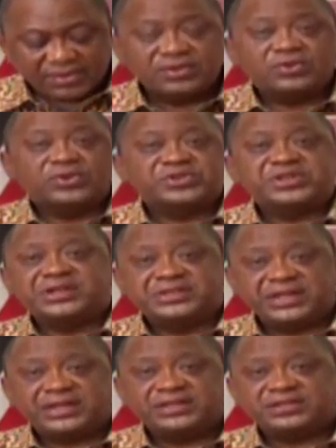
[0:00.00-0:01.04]
causing
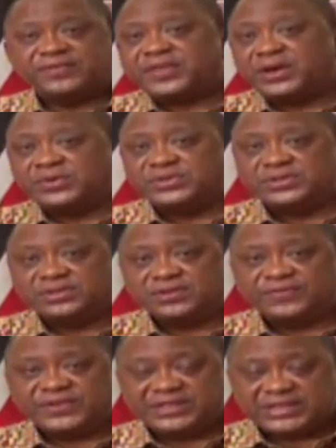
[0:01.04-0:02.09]
tens of thousands of
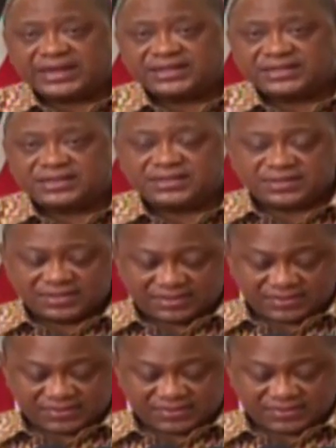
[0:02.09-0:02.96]
fatalities.